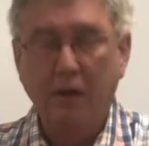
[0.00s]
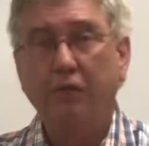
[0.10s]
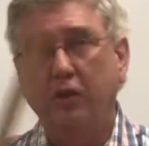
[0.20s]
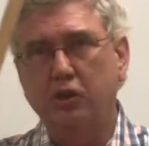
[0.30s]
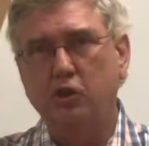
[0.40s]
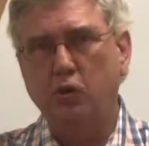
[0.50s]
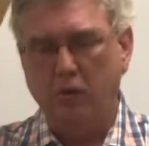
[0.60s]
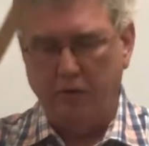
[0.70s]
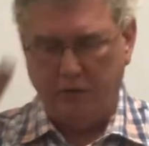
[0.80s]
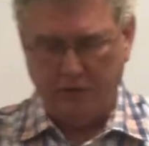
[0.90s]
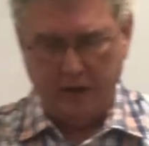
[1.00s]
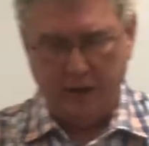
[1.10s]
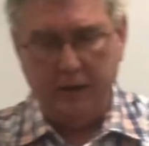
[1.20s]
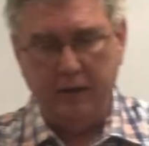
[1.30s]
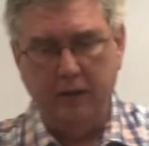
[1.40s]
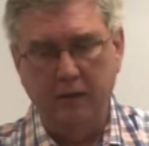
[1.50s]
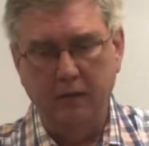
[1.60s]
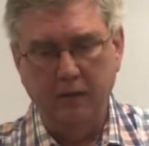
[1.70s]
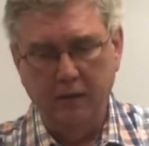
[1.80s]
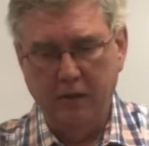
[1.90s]
The shorter stick
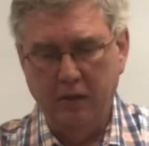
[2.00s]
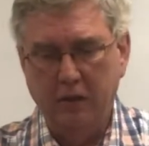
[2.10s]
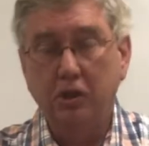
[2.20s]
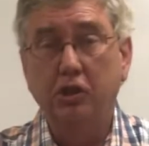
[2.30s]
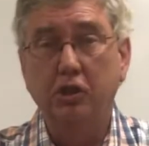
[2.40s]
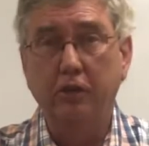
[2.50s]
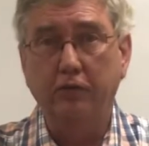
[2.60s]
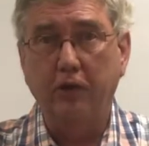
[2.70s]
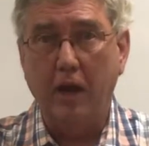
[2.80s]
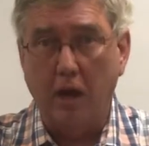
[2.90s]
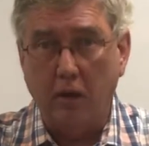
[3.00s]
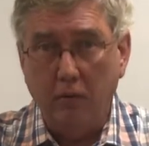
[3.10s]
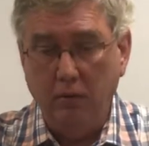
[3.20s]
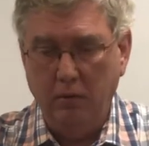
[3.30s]
should sound